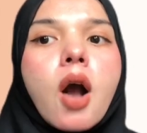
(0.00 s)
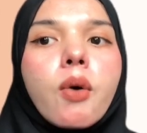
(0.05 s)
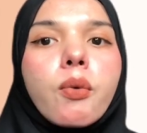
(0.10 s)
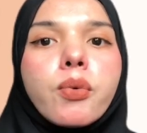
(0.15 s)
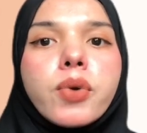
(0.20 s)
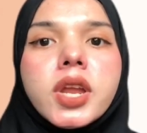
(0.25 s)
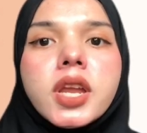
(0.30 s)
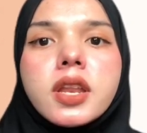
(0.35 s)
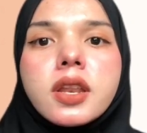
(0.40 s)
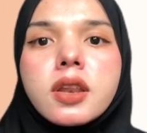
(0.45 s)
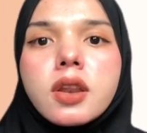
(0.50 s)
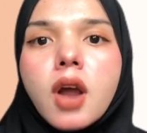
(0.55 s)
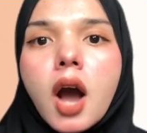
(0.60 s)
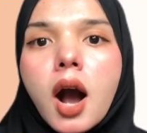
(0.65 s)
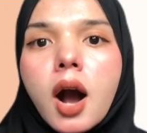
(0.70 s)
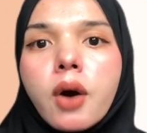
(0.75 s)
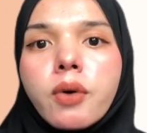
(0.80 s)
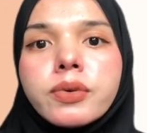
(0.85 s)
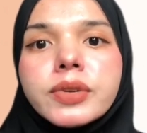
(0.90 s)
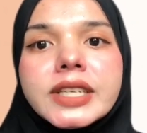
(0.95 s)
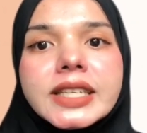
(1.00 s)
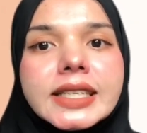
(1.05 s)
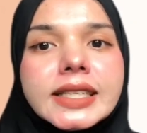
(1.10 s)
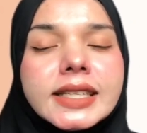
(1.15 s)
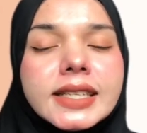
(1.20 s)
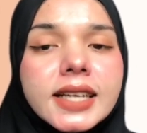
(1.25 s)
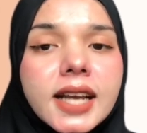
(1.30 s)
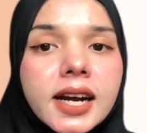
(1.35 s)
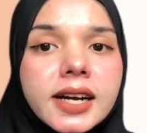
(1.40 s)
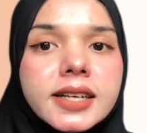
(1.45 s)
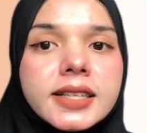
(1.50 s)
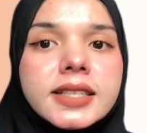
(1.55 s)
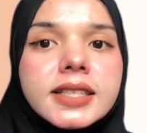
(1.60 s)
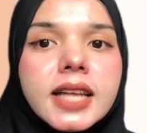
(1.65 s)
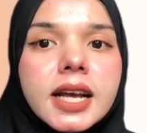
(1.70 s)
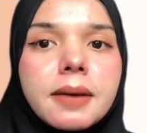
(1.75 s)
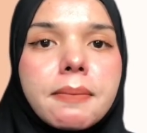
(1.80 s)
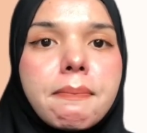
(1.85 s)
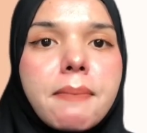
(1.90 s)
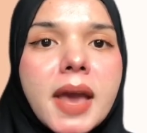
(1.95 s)
We now discuss
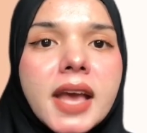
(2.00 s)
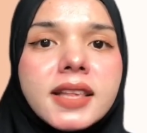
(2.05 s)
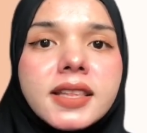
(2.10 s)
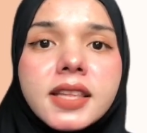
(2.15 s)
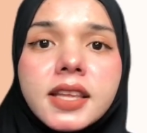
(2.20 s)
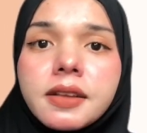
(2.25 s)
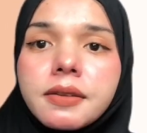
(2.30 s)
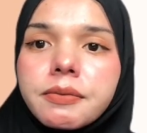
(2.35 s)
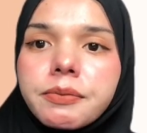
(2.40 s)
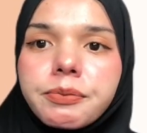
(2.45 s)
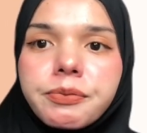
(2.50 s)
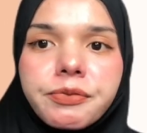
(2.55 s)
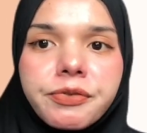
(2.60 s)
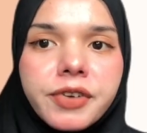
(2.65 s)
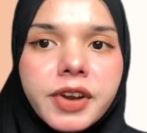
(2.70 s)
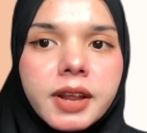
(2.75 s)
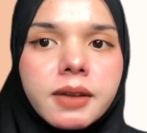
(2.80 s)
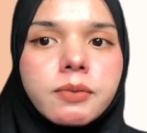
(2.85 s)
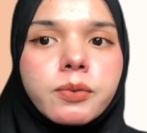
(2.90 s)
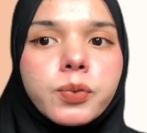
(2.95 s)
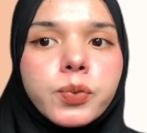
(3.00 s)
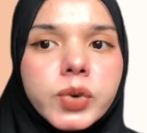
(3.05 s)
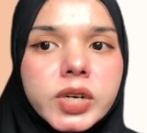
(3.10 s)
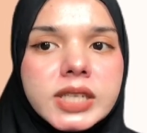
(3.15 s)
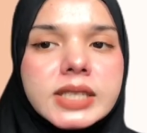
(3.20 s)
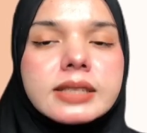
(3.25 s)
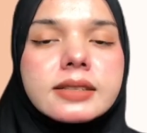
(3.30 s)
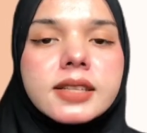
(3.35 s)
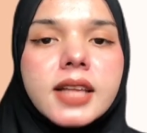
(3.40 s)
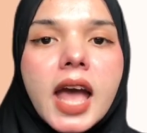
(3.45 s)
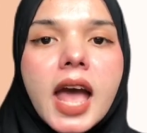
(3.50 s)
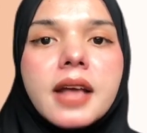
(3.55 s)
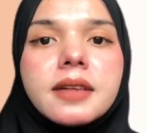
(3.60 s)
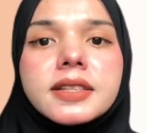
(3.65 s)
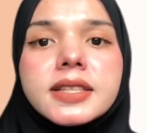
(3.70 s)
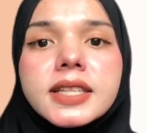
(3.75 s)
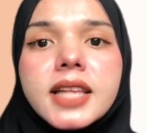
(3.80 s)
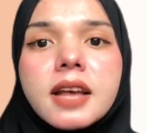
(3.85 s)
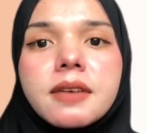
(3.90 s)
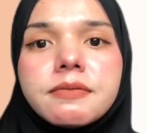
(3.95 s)
a basic framework and
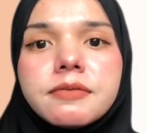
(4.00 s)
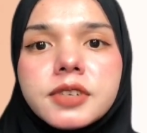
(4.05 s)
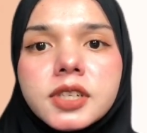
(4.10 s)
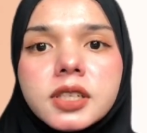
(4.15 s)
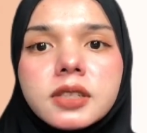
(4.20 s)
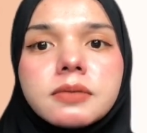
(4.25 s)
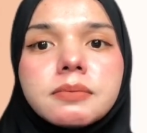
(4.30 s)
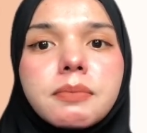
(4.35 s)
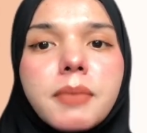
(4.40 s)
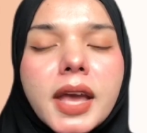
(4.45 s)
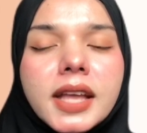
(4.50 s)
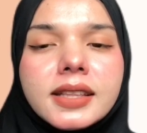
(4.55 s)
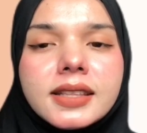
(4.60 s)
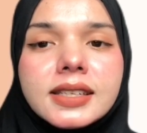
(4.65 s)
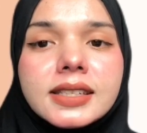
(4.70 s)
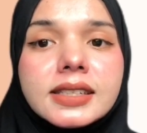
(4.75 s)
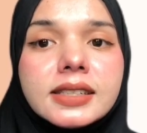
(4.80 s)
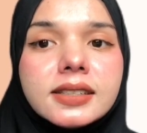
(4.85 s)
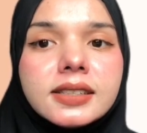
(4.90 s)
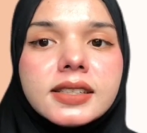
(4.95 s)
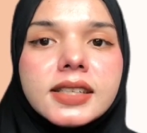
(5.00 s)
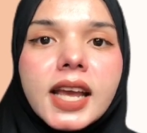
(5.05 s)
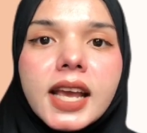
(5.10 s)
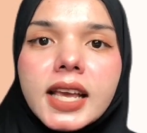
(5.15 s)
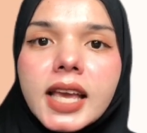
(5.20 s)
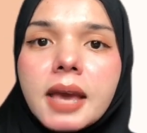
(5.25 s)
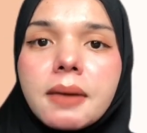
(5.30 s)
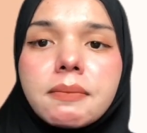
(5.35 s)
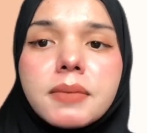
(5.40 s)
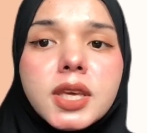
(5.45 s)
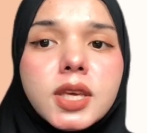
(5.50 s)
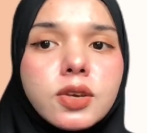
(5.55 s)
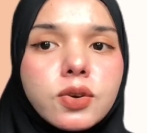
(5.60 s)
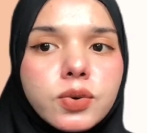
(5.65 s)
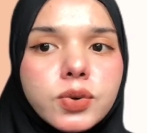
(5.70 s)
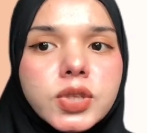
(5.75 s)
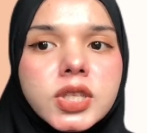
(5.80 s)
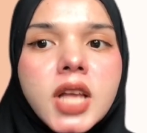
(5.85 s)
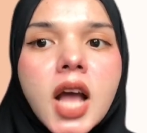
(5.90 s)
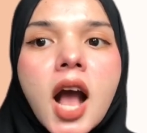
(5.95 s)
several methods that can be
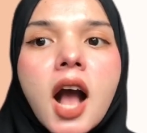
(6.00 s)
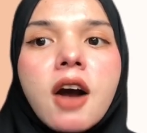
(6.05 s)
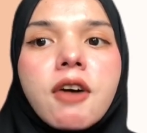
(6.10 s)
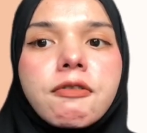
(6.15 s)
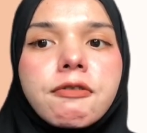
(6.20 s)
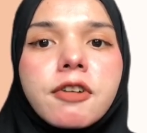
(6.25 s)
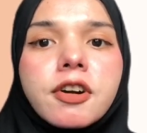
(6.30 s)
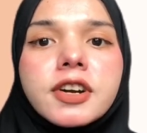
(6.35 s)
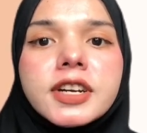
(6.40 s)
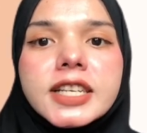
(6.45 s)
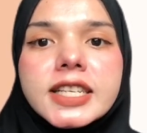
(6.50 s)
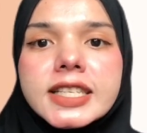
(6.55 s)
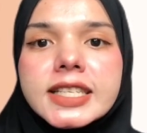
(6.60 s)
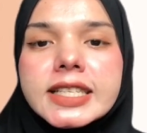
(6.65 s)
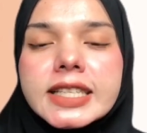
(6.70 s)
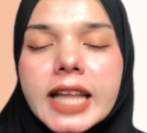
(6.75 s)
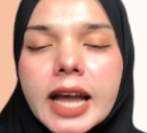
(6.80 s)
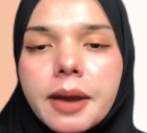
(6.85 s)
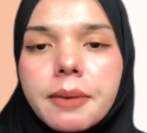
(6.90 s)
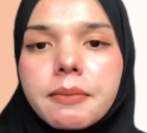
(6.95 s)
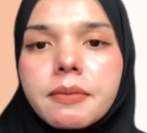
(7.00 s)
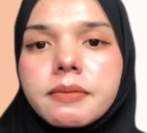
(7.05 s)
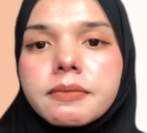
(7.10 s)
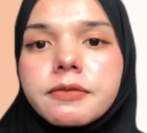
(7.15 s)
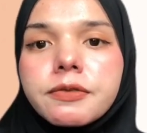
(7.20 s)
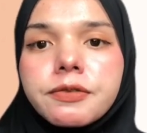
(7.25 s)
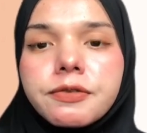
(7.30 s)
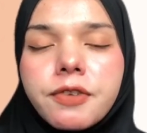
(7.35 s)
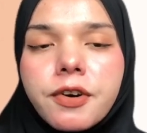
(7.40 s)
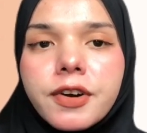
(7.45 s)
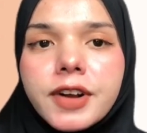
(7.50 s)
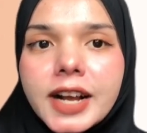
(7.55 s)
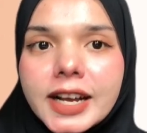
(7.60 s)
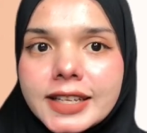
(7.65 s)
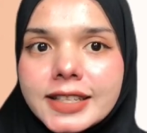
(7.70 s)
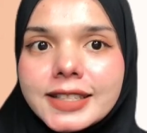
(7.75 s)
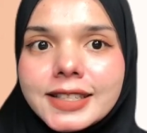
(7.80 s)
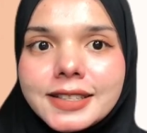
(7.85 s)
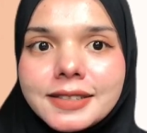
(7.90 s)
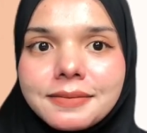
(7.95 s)
used for this type
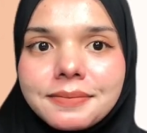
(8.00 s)
forecast.